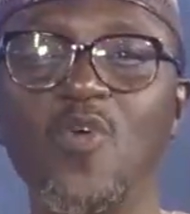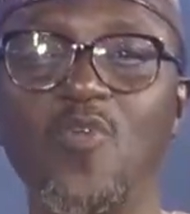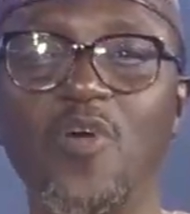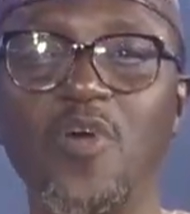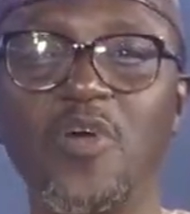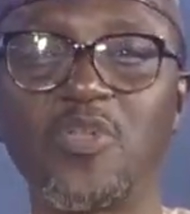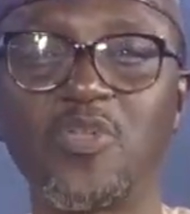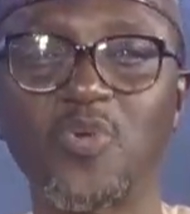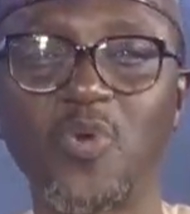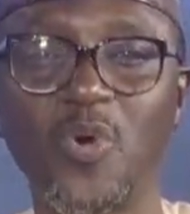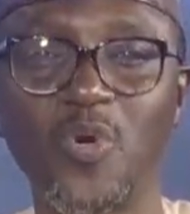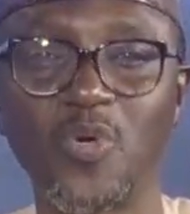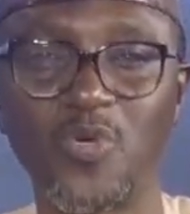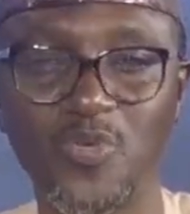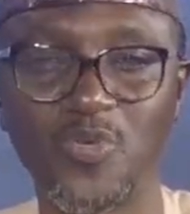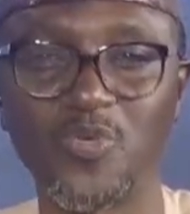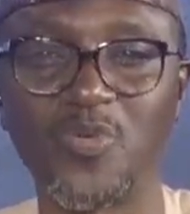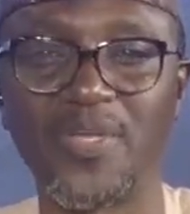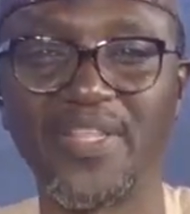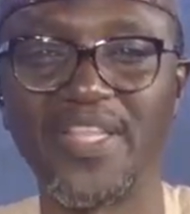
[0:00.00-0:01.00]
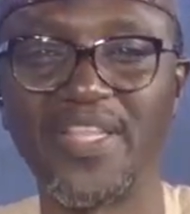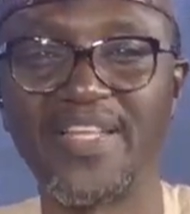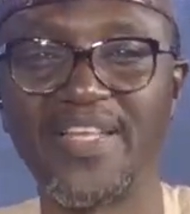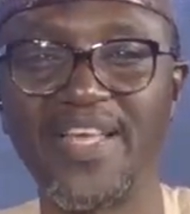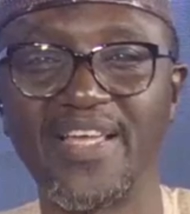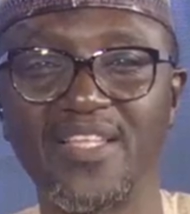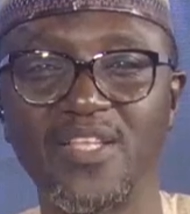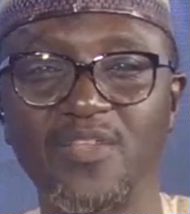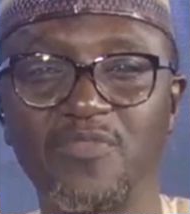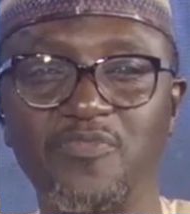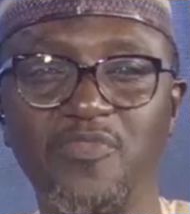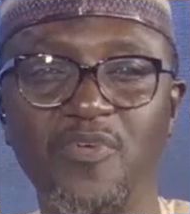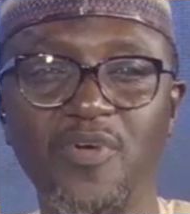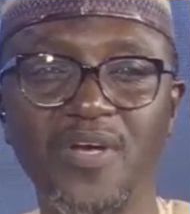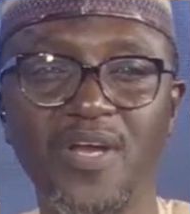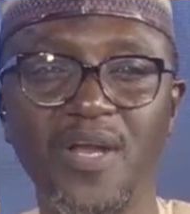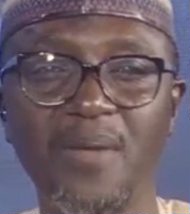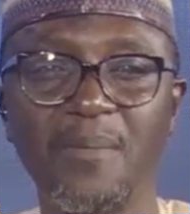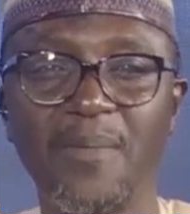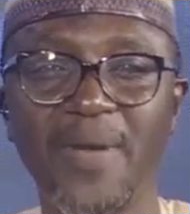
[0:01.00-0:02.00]
for you to call through a dedicated
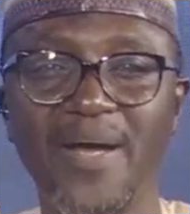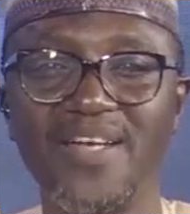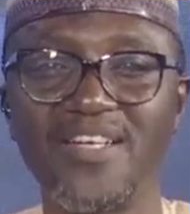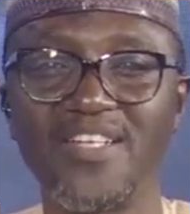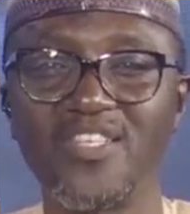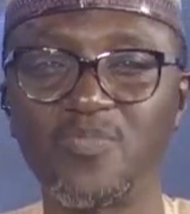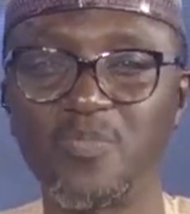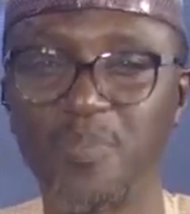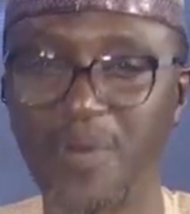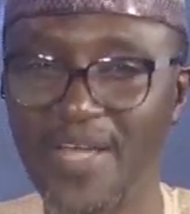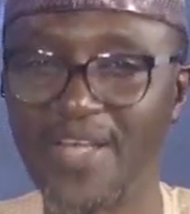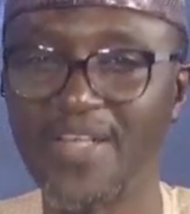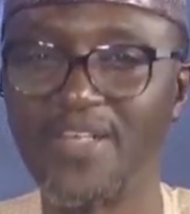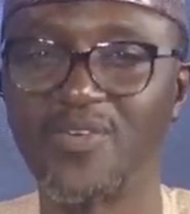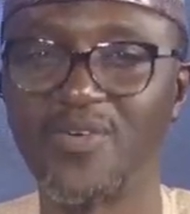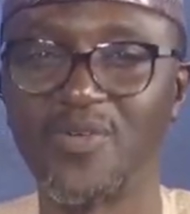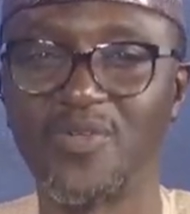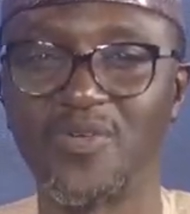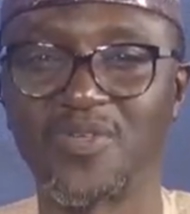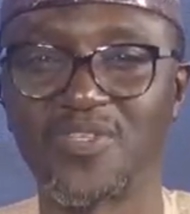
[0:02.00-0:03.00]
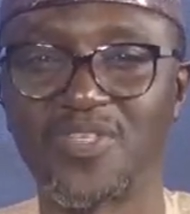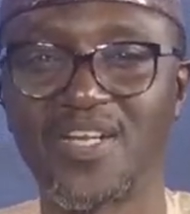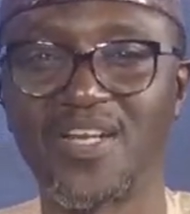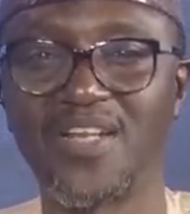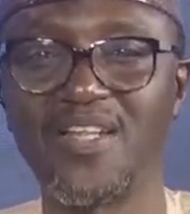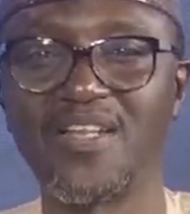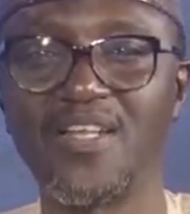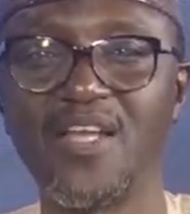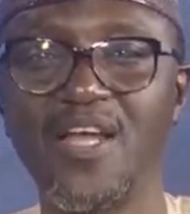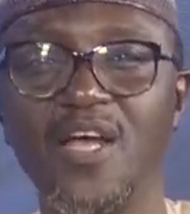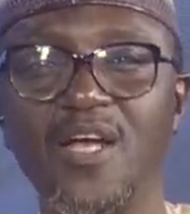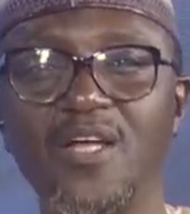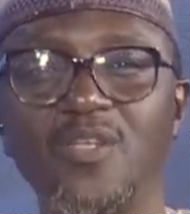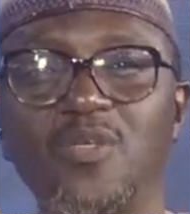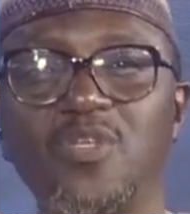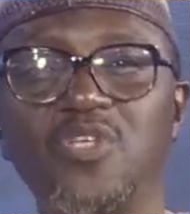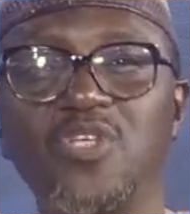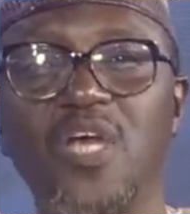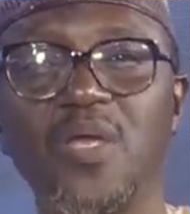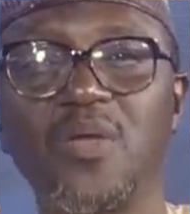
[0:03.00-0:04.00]
phone number displayed on your screen
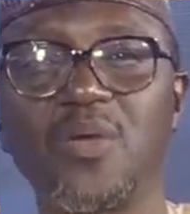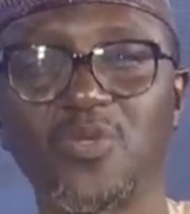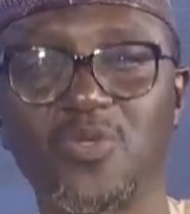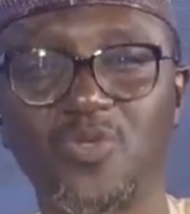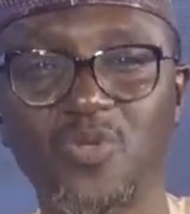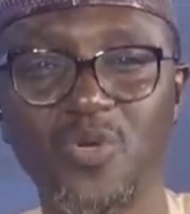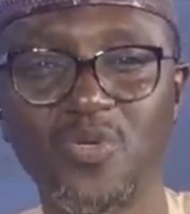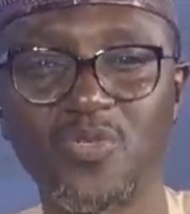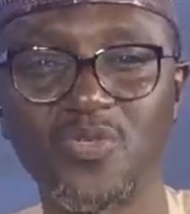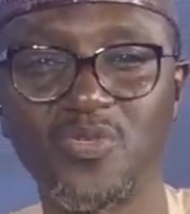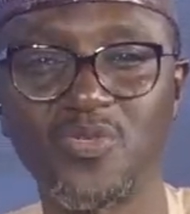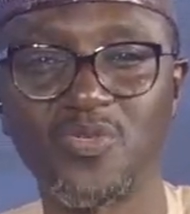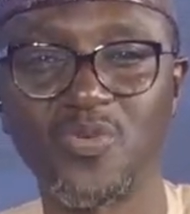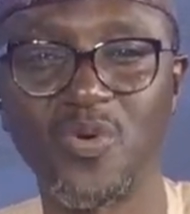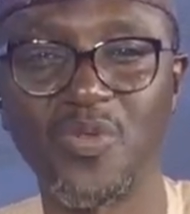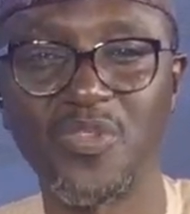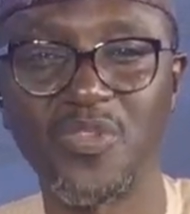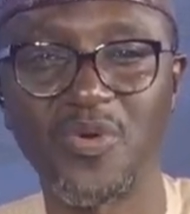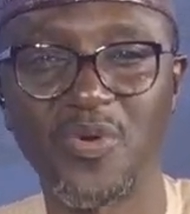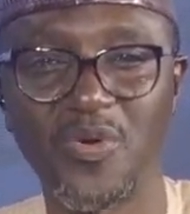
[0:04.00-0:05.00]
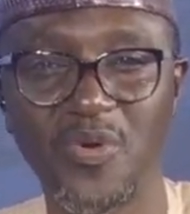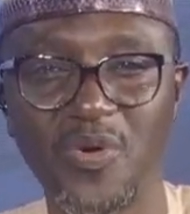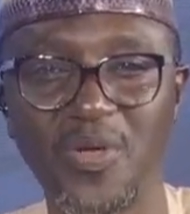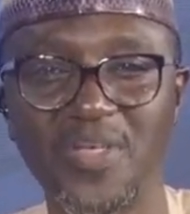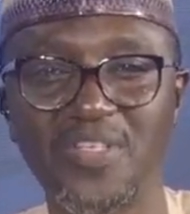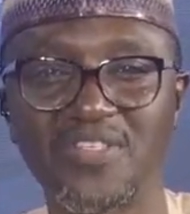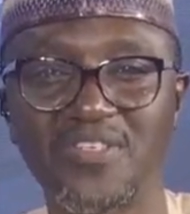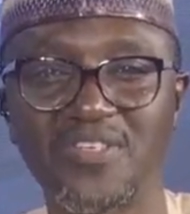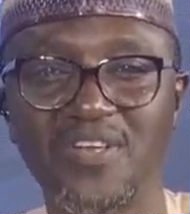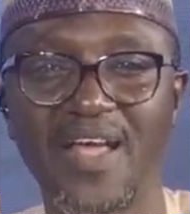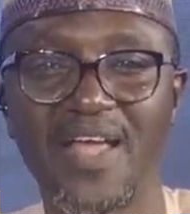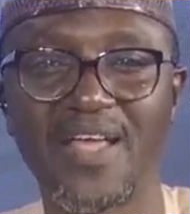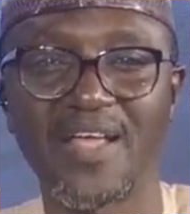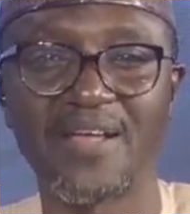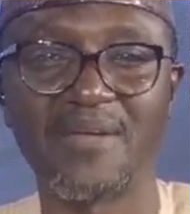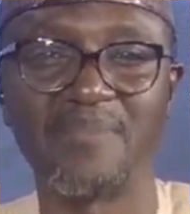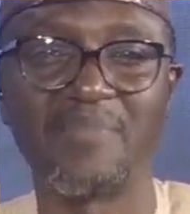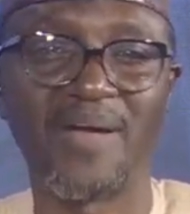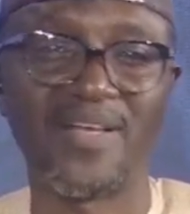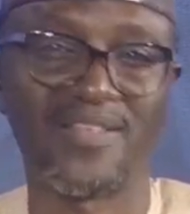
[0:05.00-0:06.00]
to share your thoughts on the ongoing
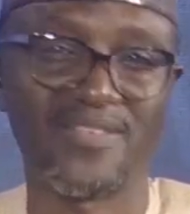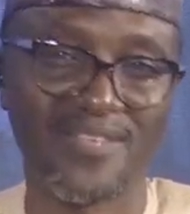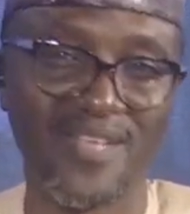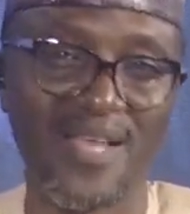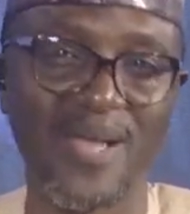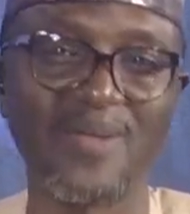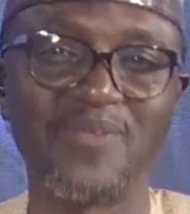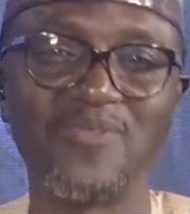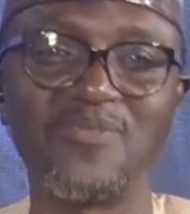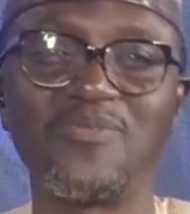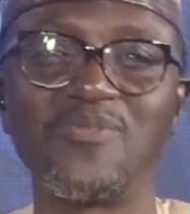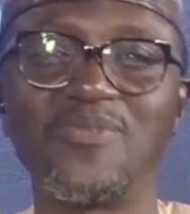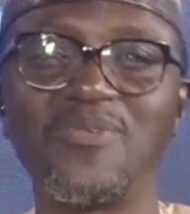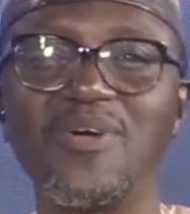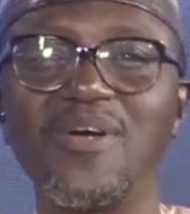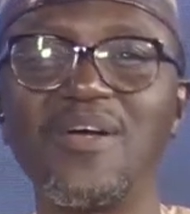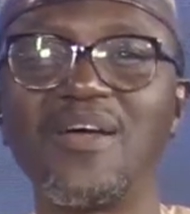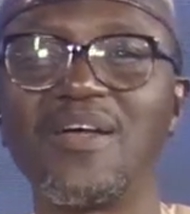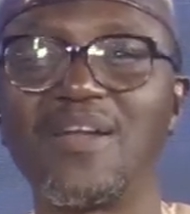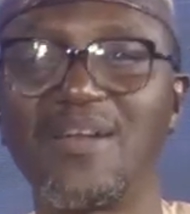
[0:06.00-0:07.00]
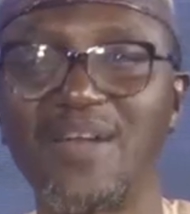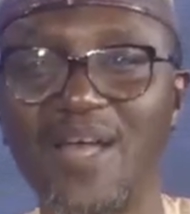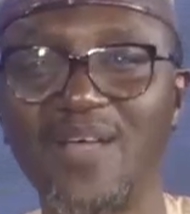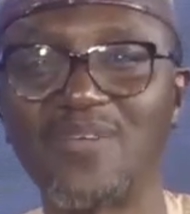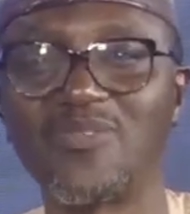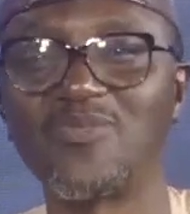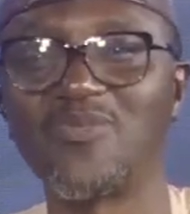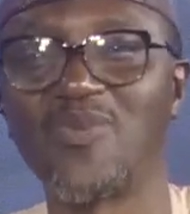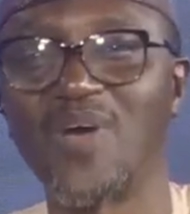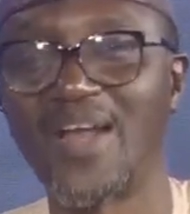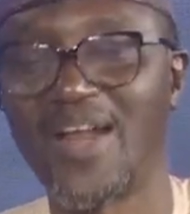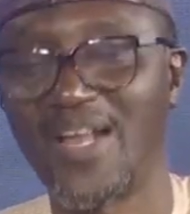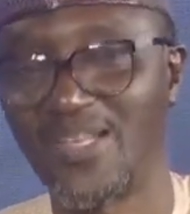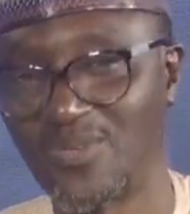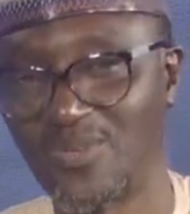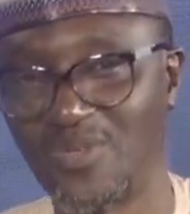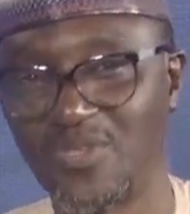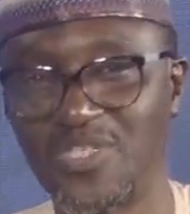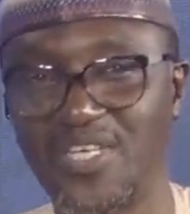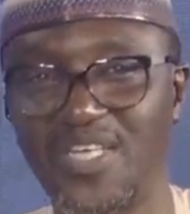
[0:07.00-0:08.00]
strike by SSANU, NASU, and
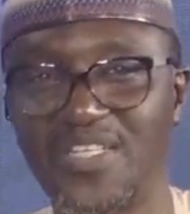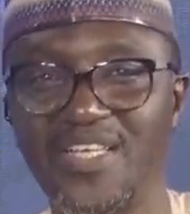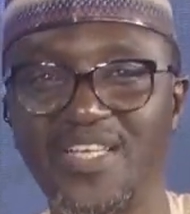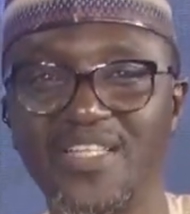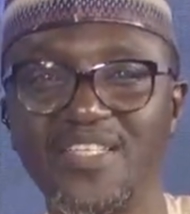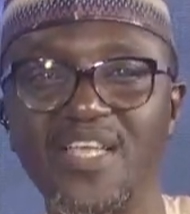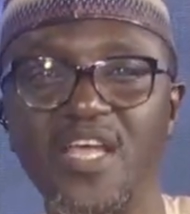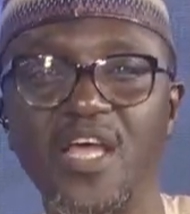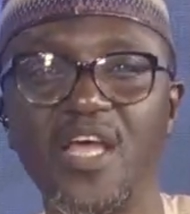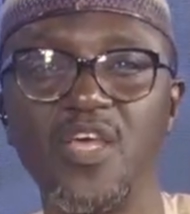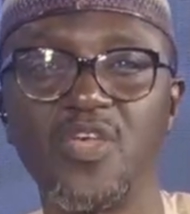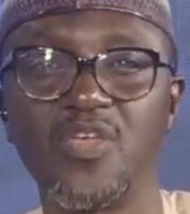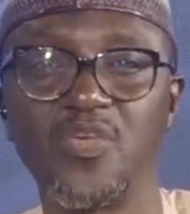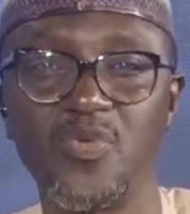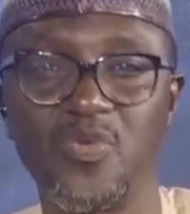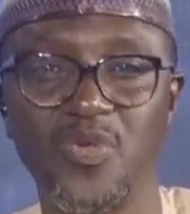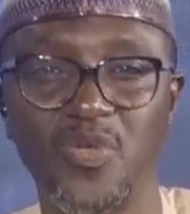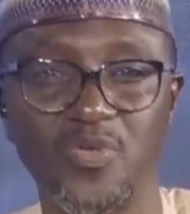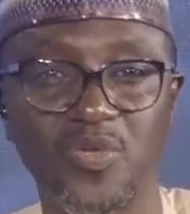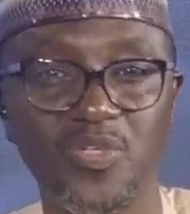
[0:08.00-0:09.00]
associated unions.